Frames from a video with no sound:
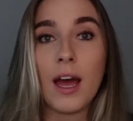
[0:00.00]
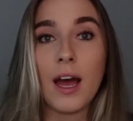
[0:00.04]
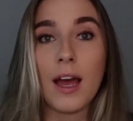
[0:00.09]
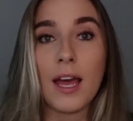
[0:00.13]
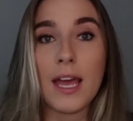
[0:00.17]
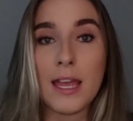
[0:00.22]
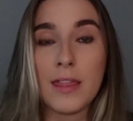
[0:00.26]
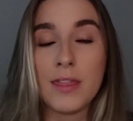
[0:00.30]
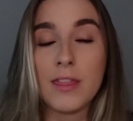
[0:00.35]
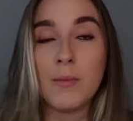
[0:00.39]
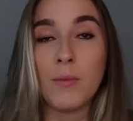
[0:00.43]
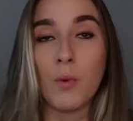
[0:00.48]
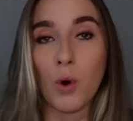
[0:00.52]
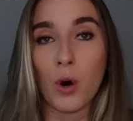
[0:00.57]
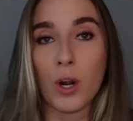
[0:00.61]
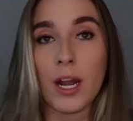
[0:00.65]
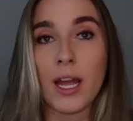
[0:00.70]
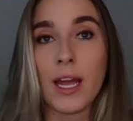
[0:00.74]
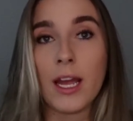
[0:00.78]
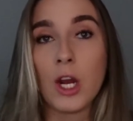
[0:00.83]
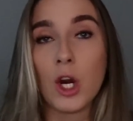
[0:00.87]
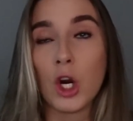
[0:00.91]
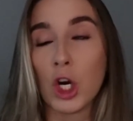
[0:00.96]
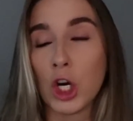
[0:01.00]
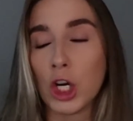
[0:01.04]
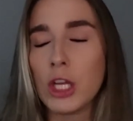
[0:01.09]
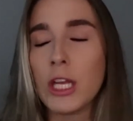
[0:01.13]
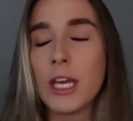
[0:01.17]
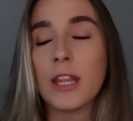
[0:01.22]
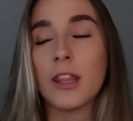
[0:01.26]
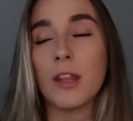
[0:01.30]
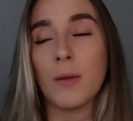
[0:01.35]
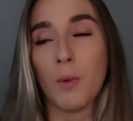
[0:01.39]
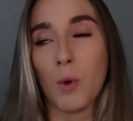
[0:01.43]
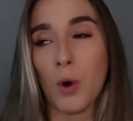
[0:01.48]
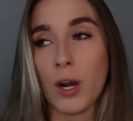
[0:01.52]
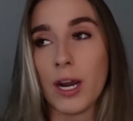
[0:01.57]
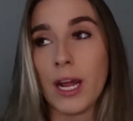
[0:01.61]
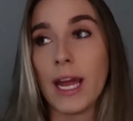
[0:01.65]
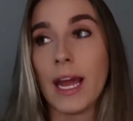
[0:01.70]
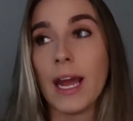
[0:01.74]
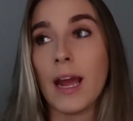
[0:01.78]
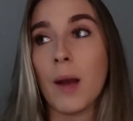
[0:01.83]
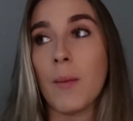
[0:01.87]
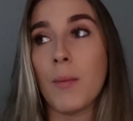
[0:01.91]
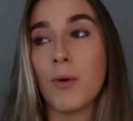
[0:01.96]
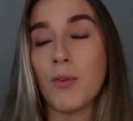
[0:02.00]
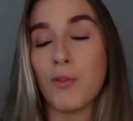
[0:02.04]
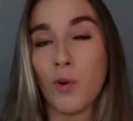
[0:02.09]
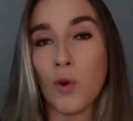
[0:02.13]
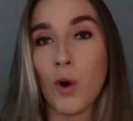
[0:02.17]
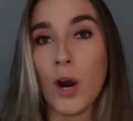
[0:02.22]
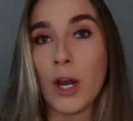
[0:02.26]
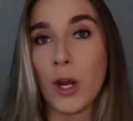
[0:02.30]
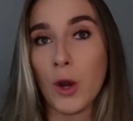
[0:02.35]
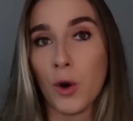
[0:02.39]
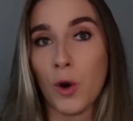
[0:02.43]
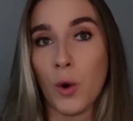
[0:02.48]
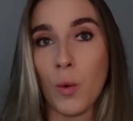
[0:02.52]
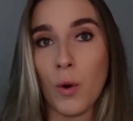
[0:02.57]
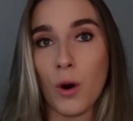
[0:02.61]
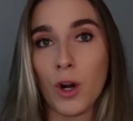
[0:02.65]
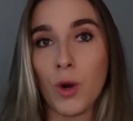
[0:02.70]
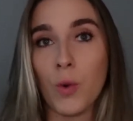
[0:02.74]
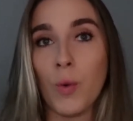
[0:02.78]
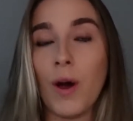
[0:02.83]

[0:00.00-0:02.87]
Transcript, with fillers: in the morning, early in the morning before I go to work,